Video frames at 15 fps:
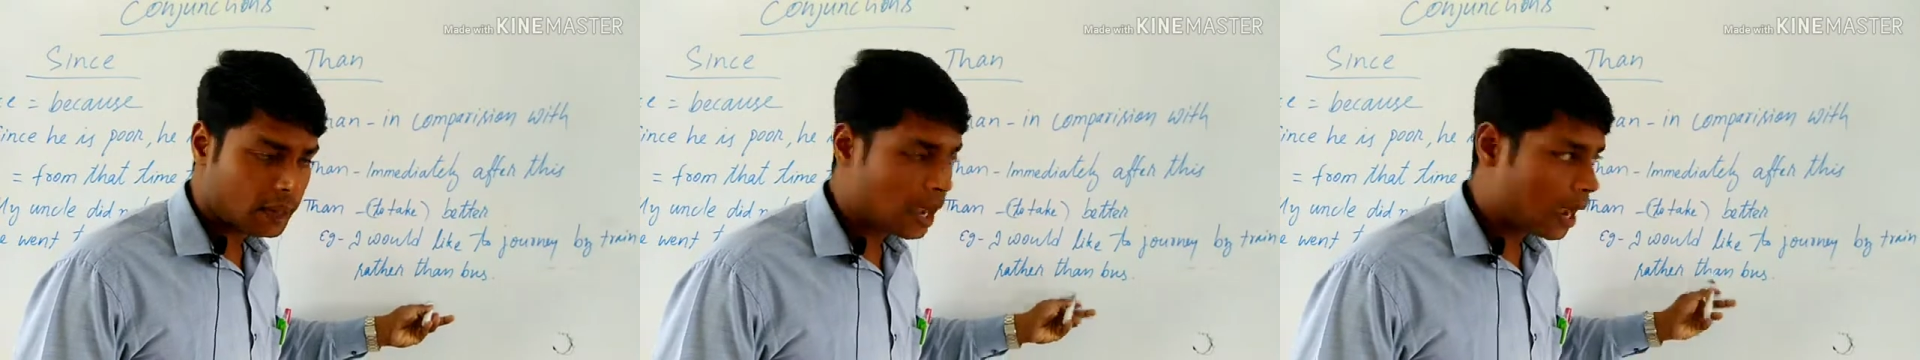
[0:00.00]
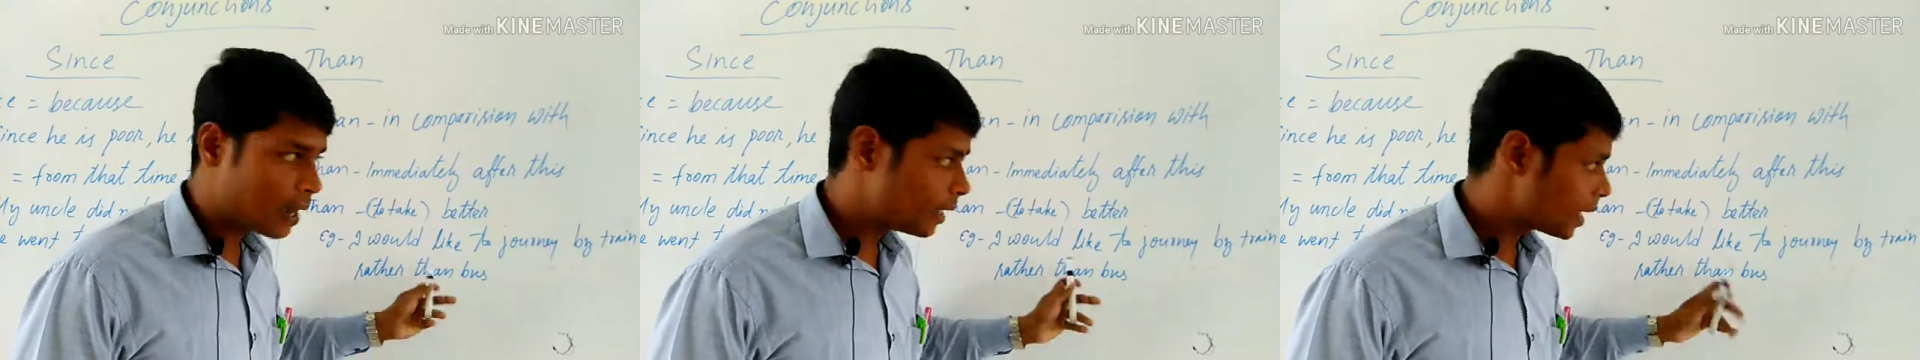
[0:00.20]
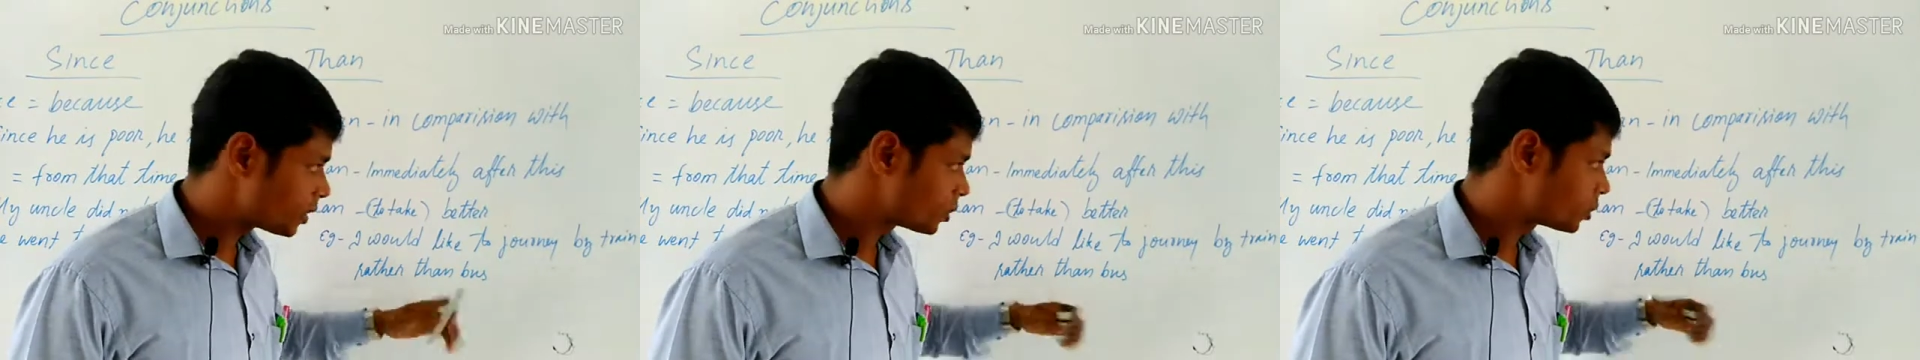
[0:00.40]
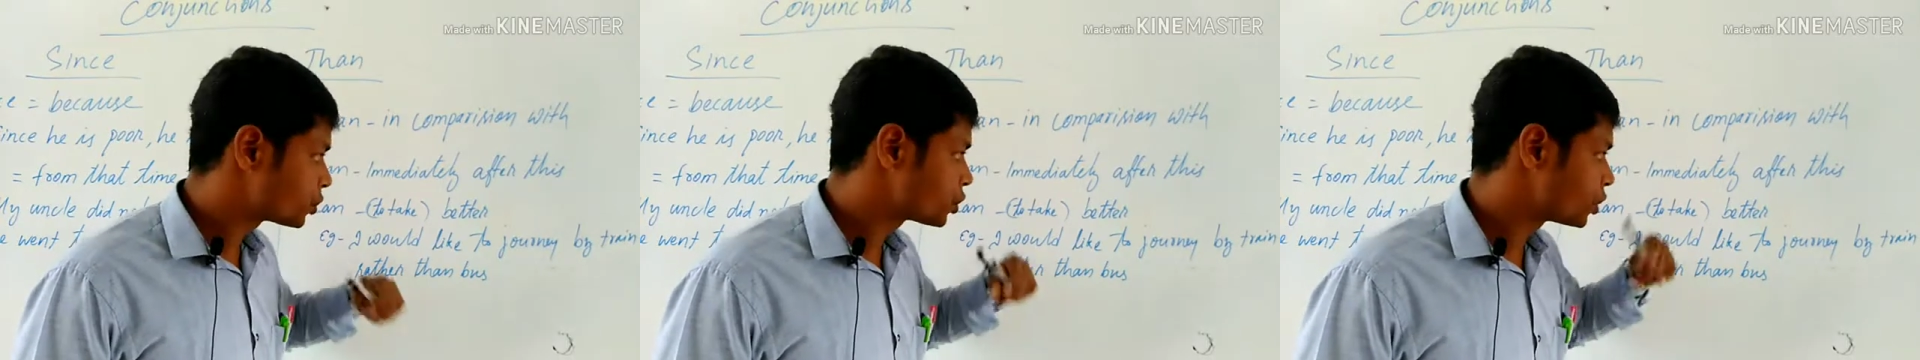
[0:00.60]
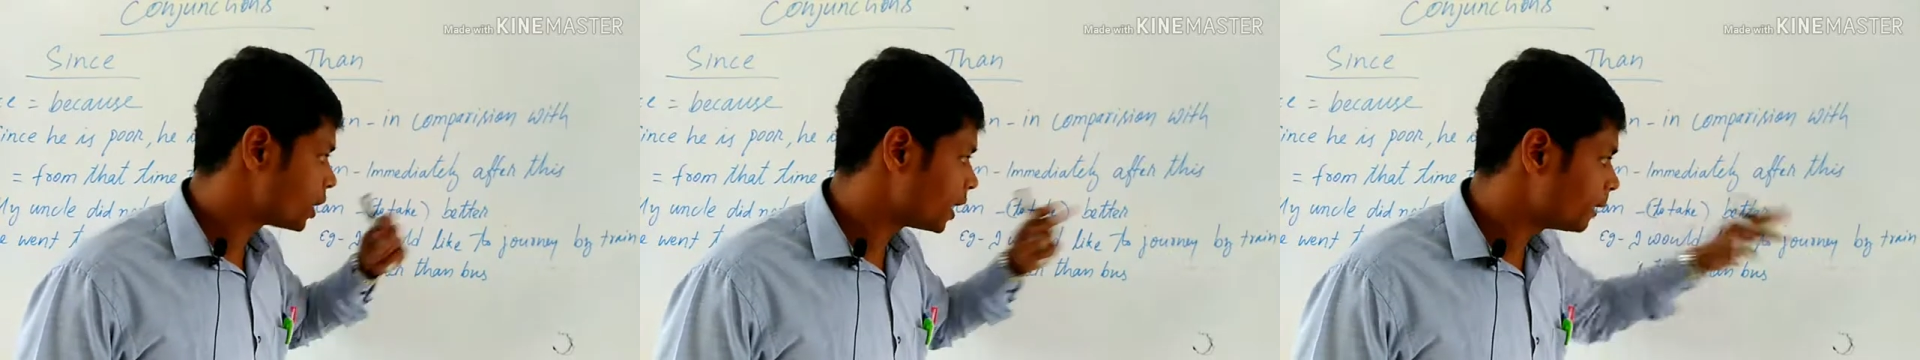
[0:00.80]
I like
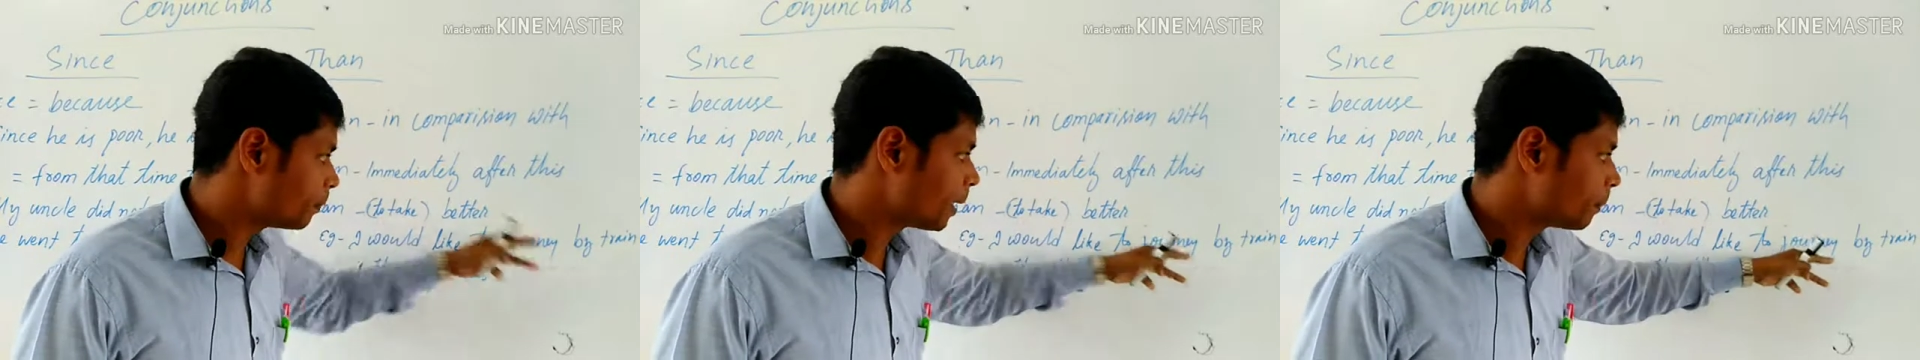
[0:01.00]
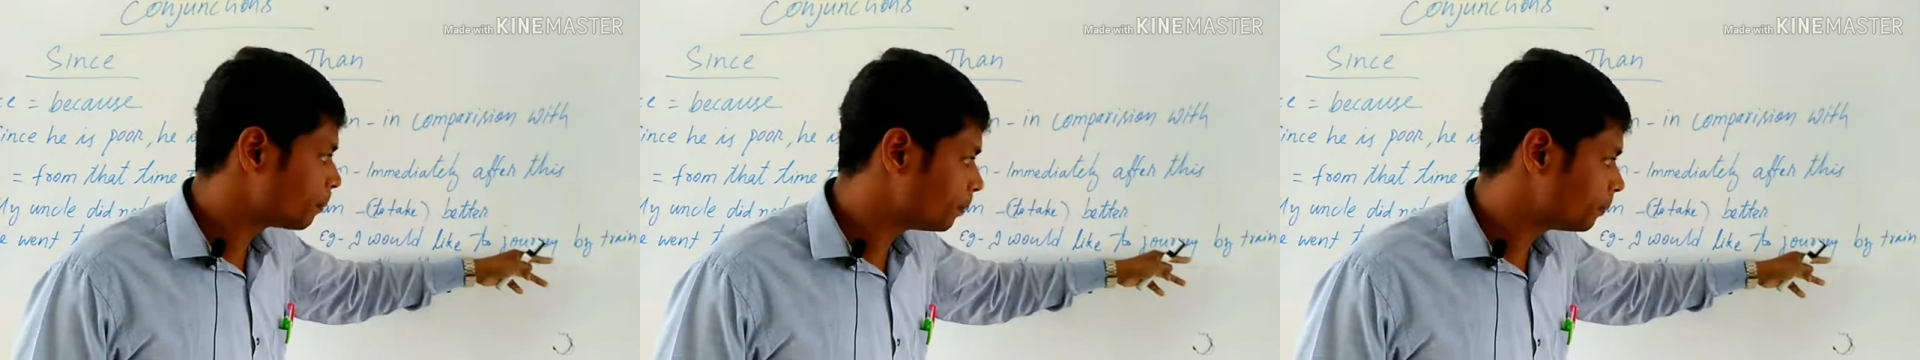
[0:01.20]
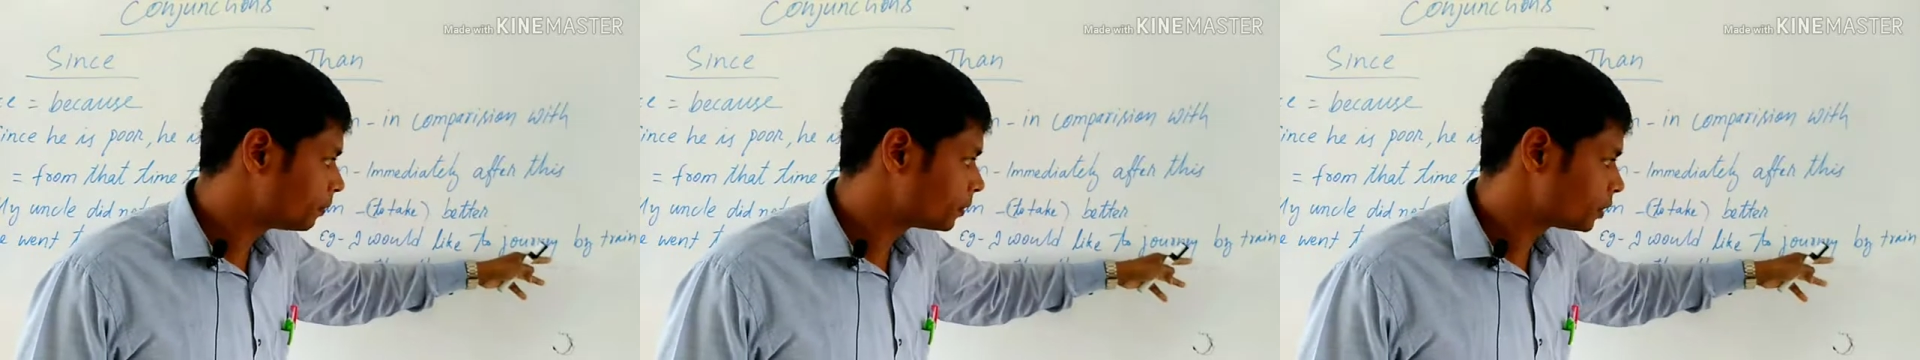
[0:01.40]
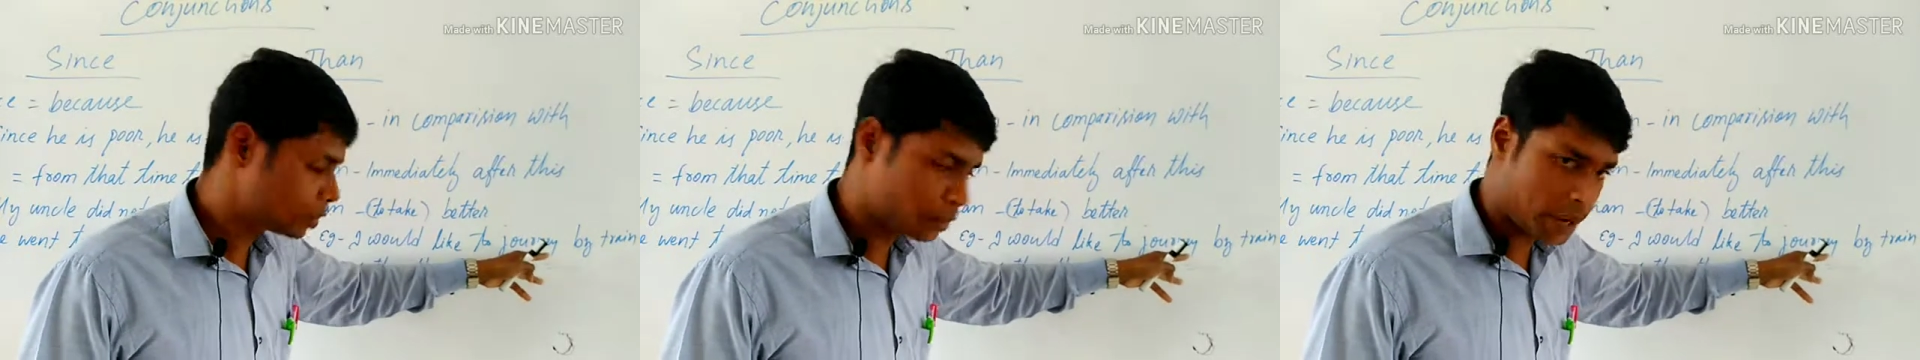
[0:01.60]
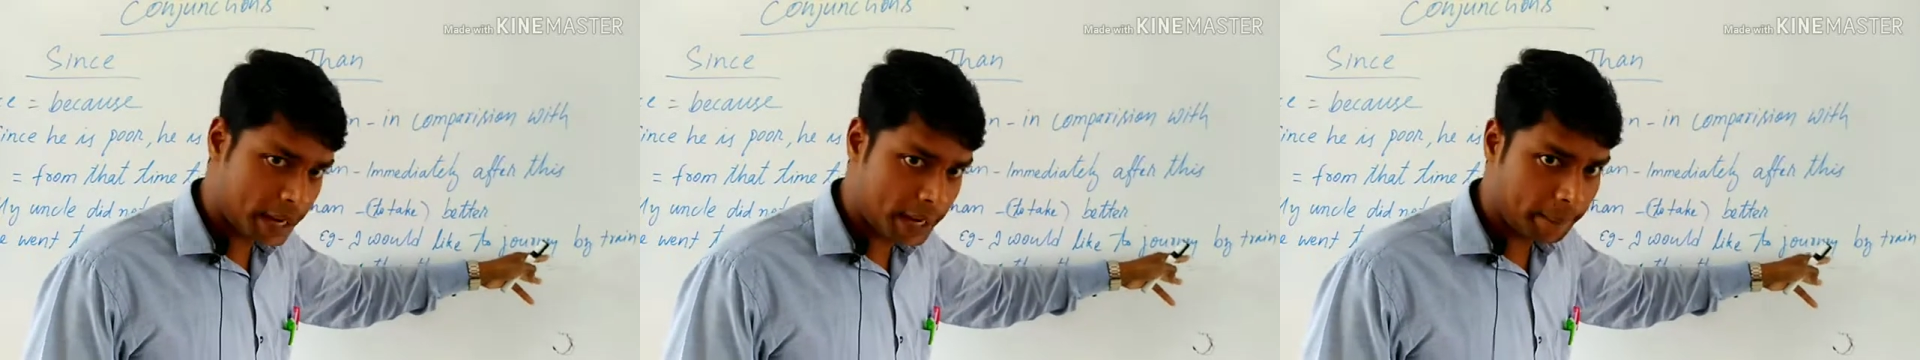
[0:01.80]
to journey by
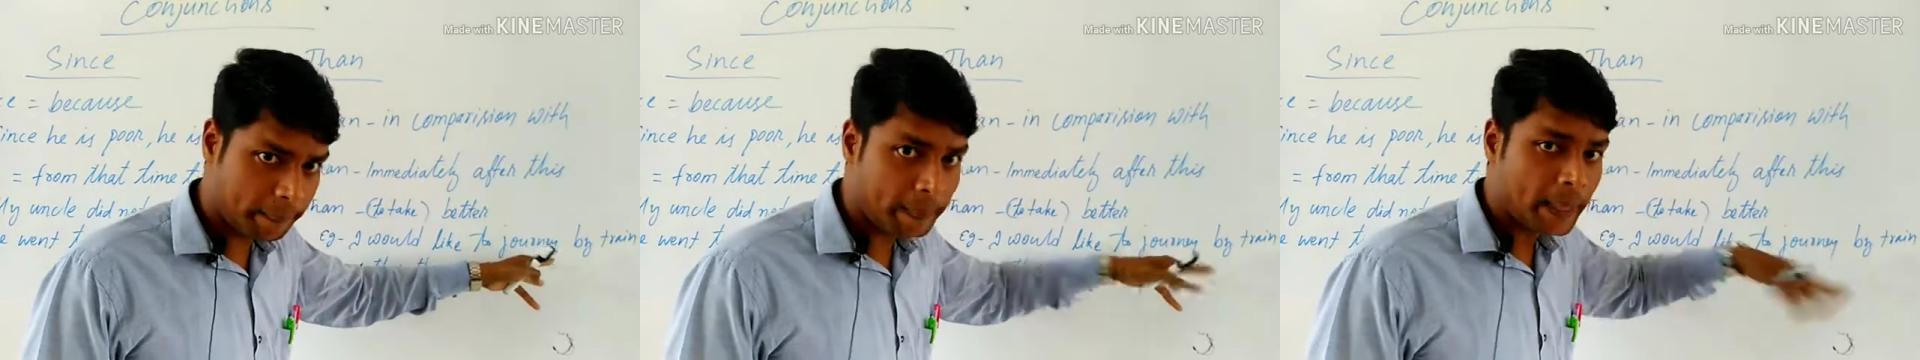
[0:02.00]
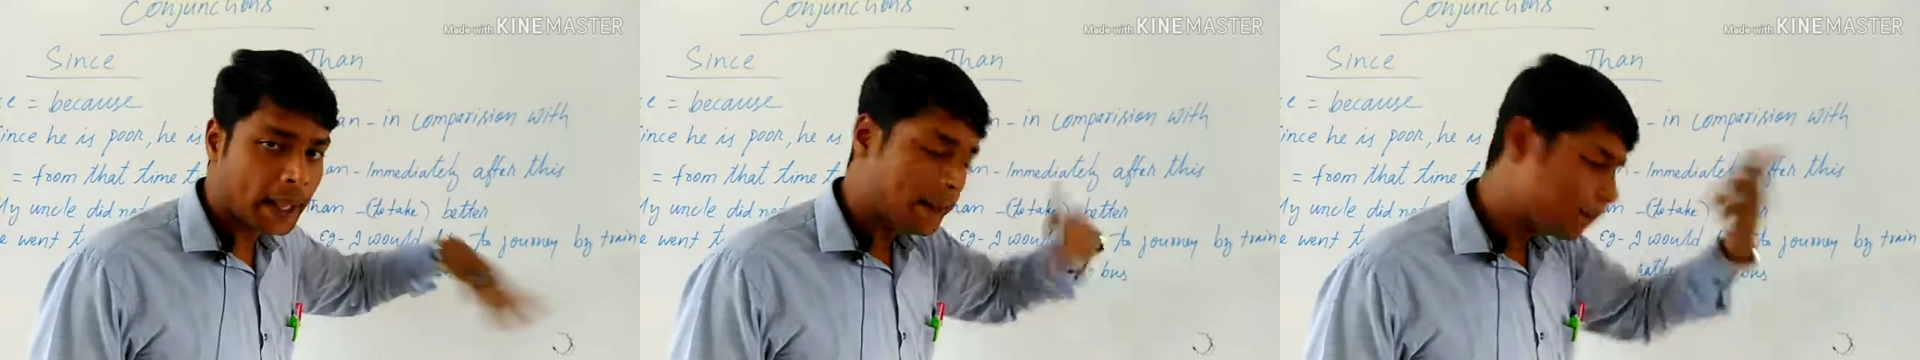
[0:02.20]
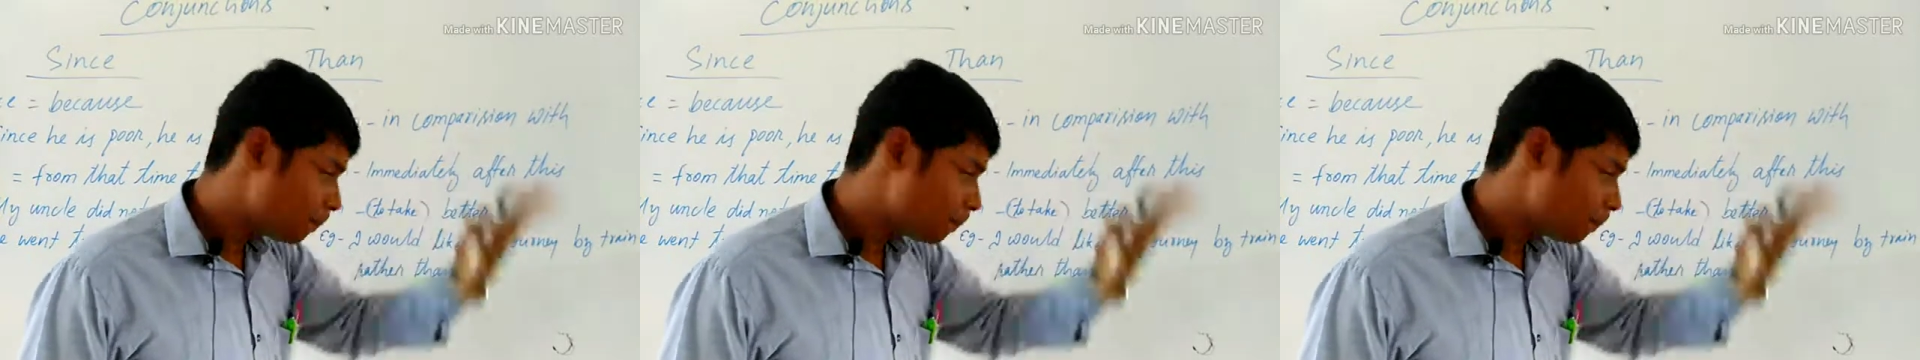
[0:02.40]
train